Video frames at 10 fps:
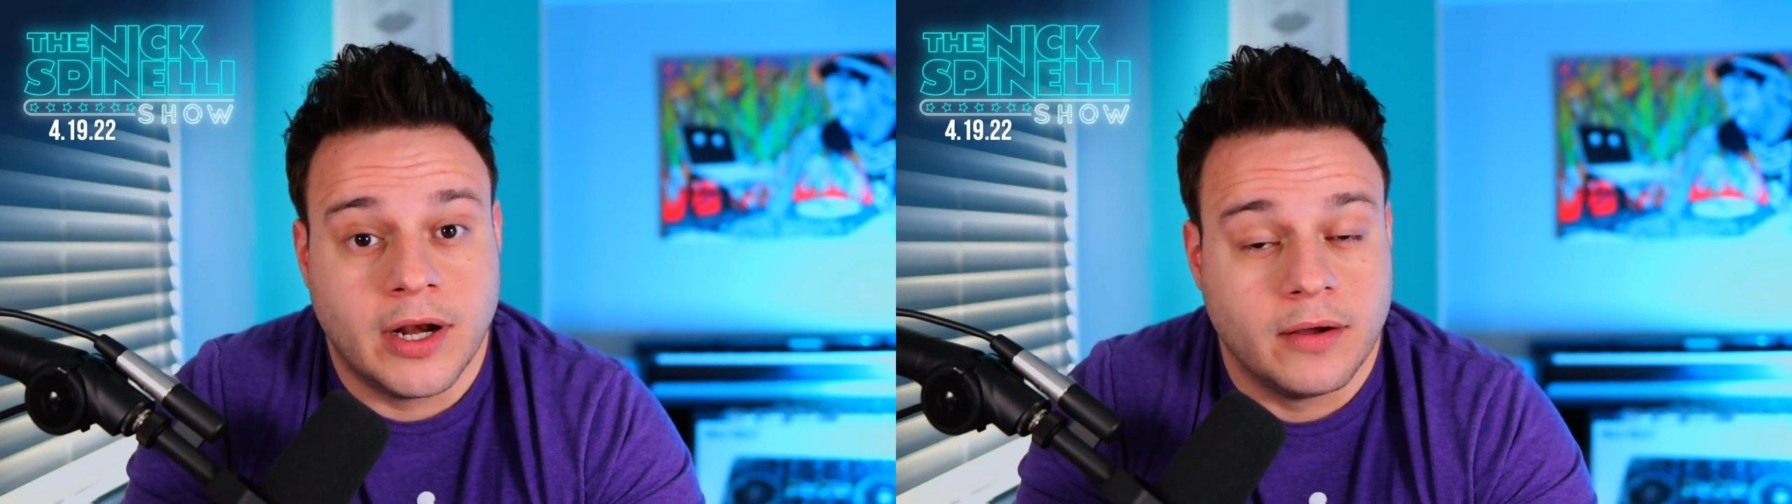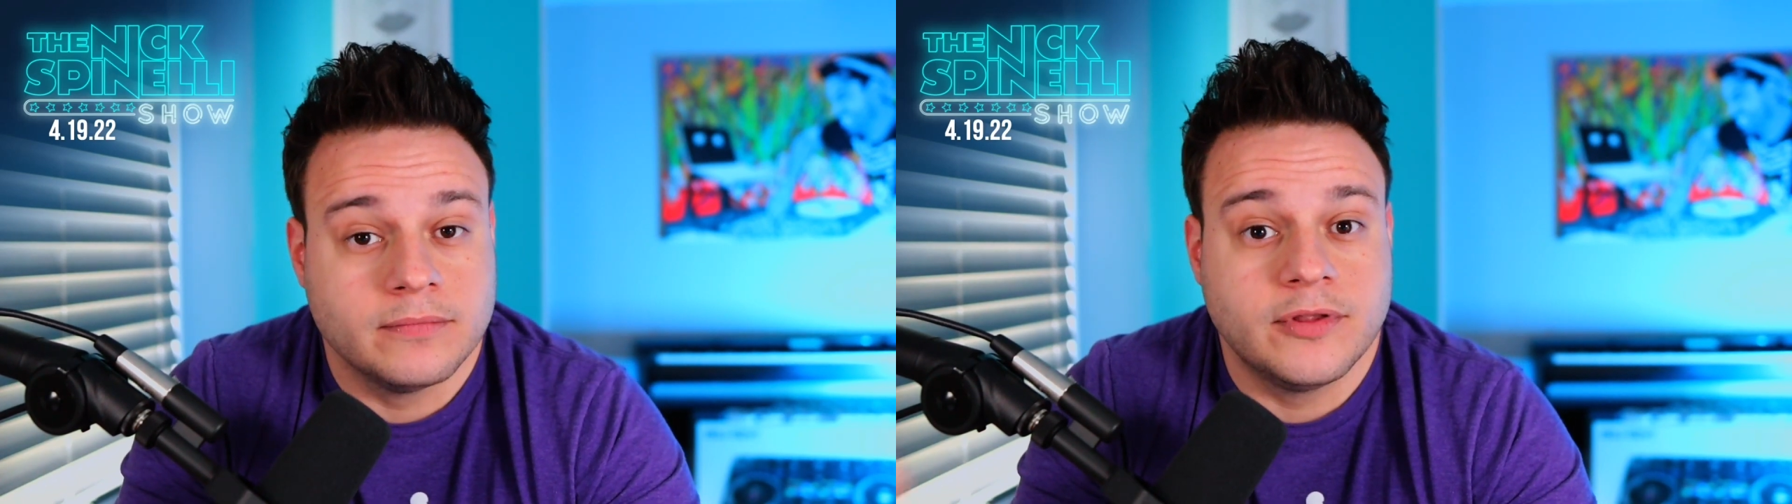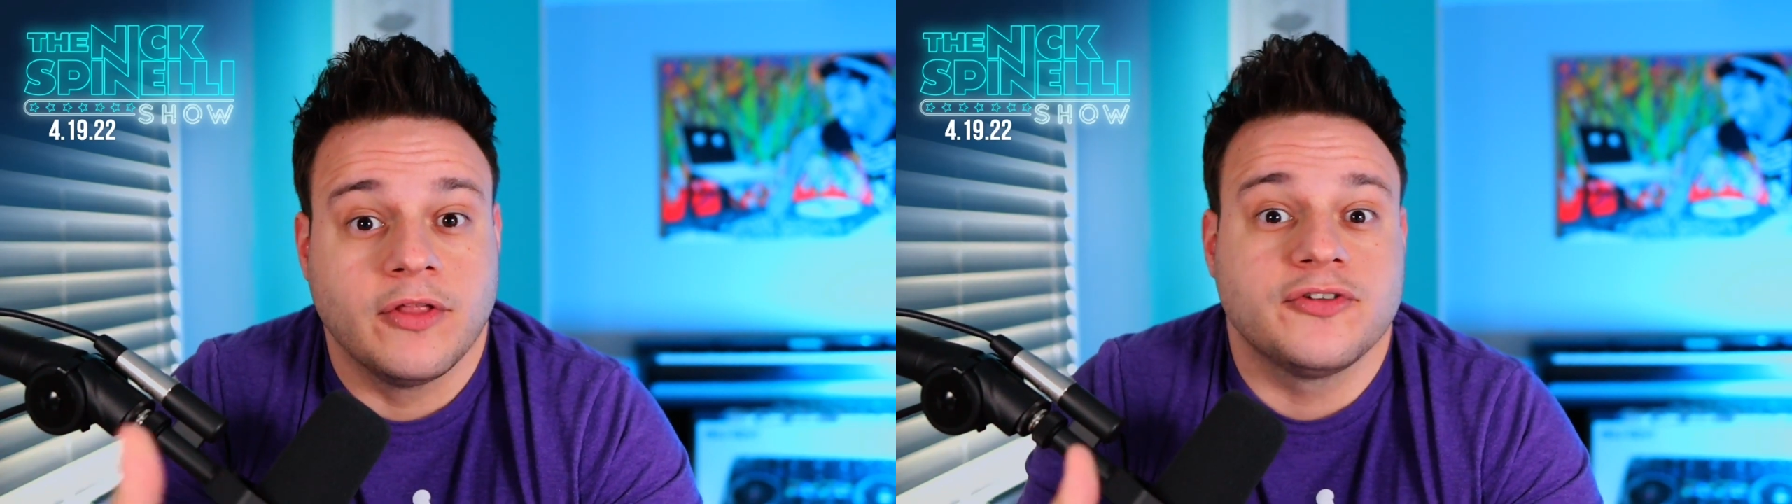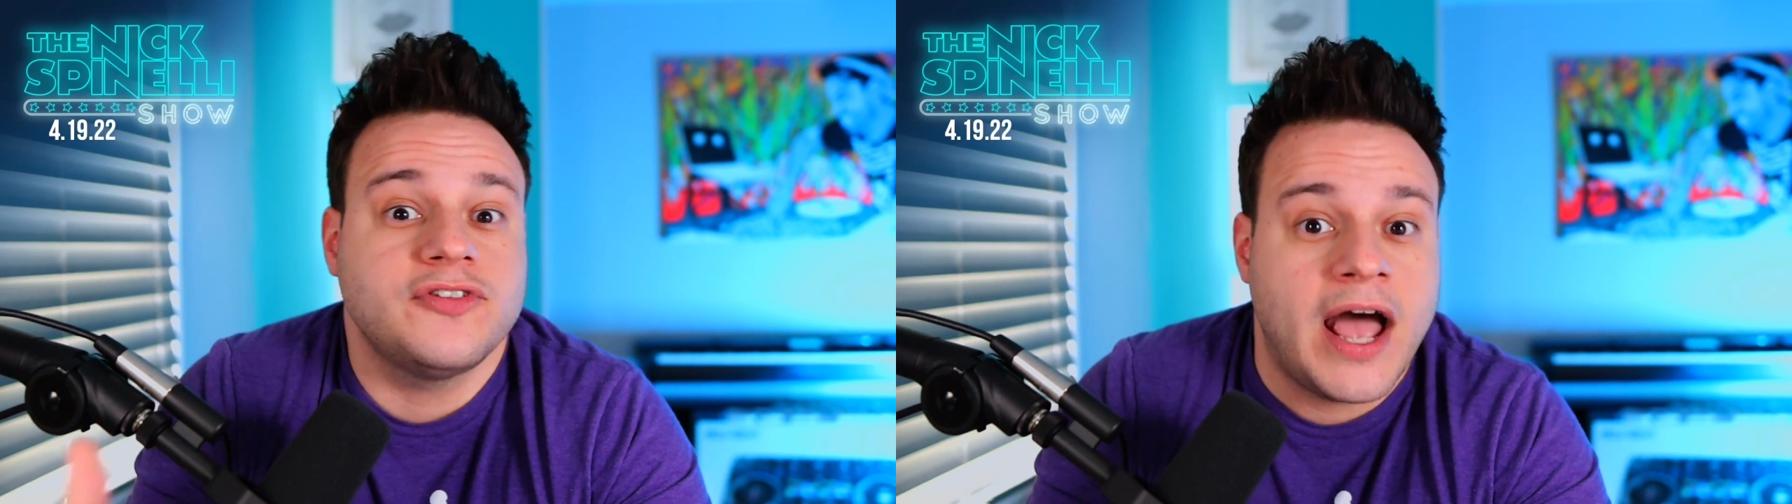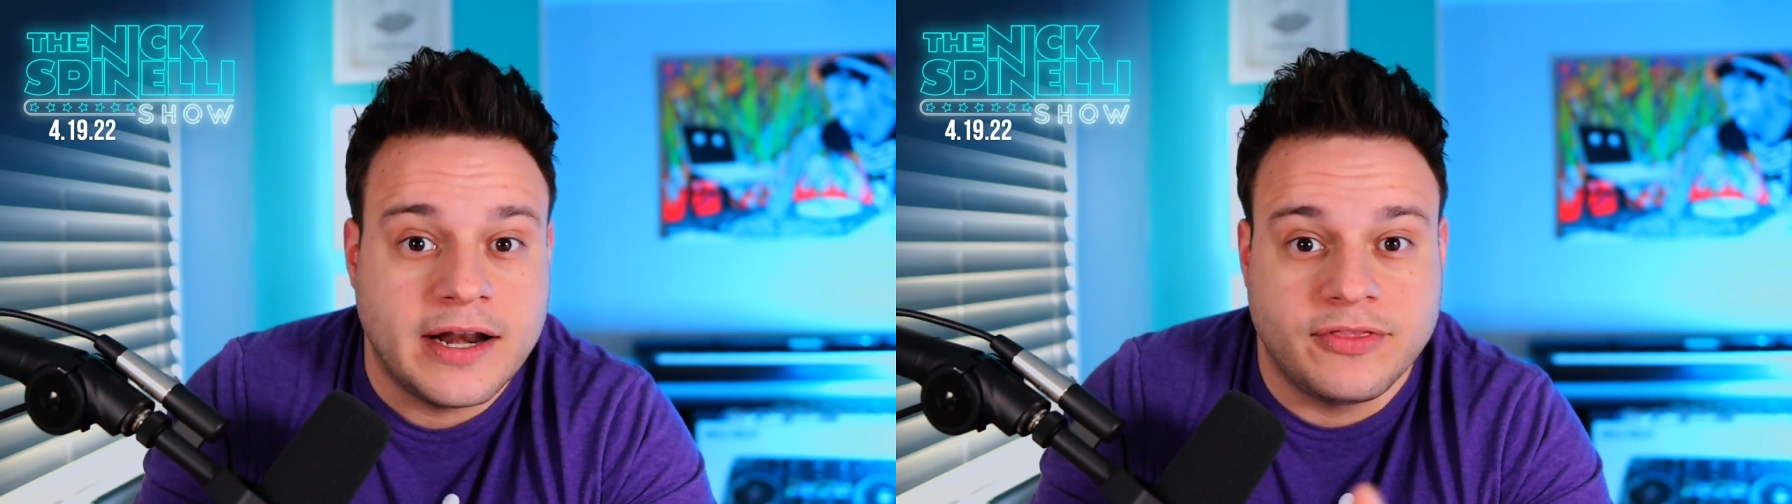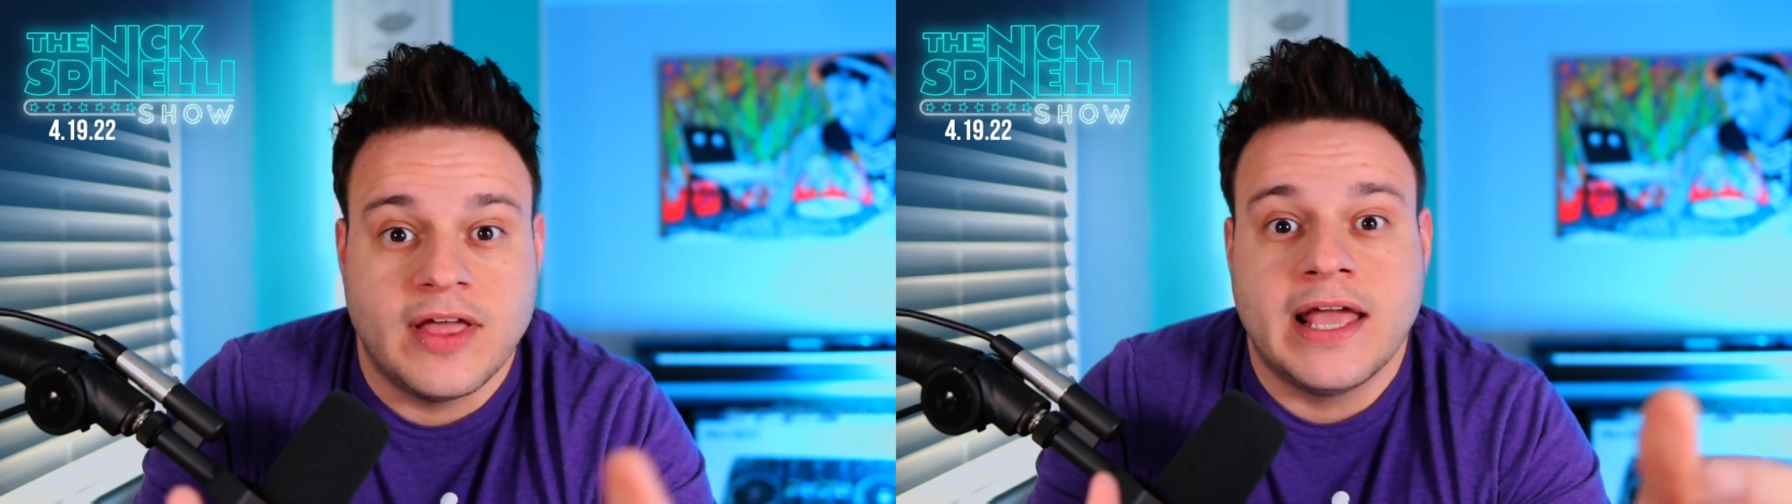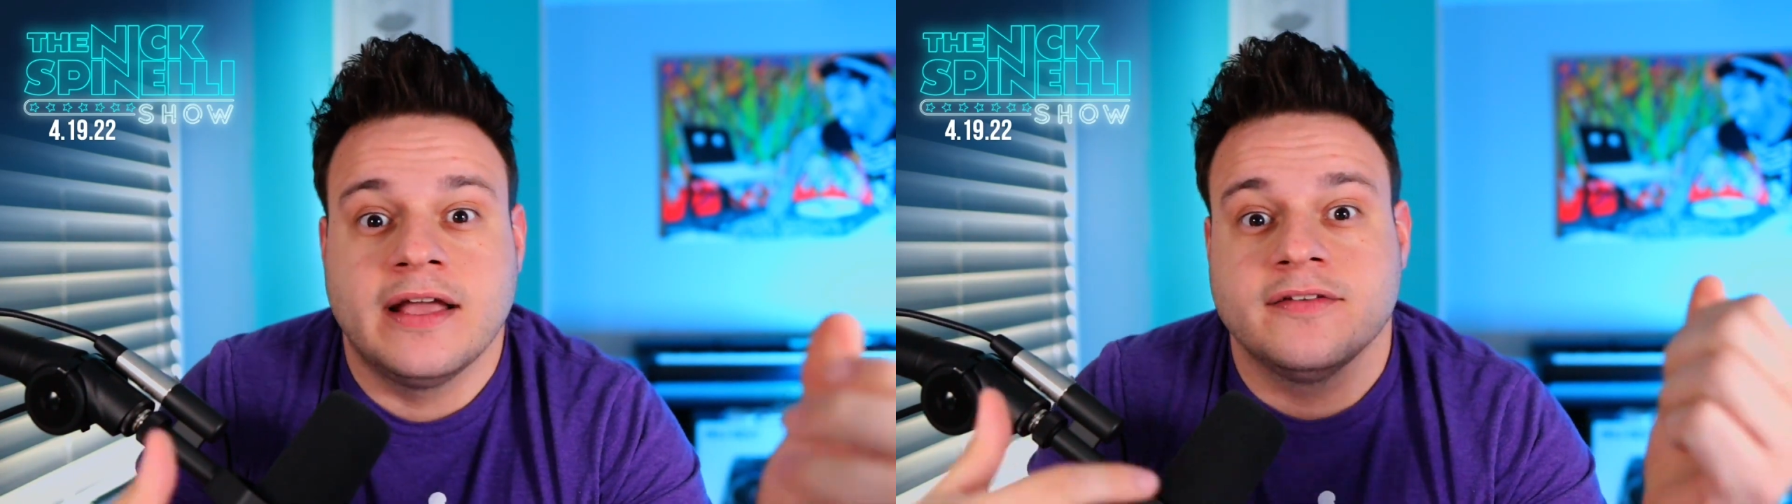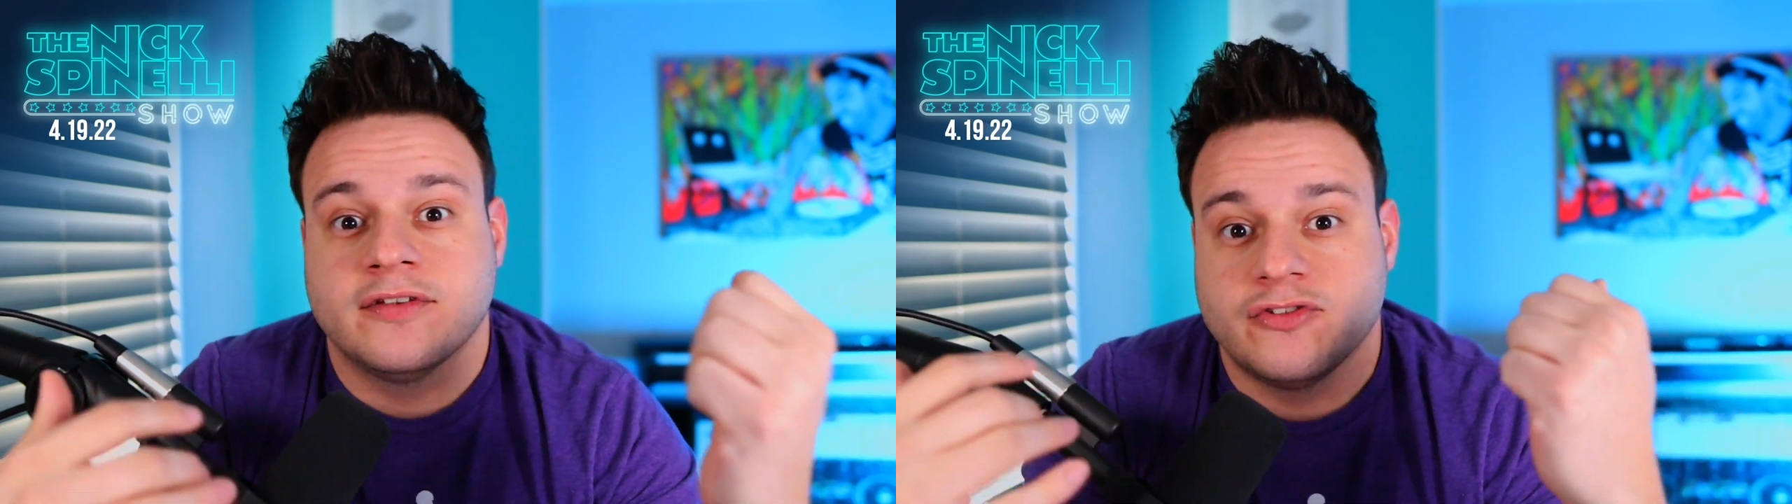the other side of things,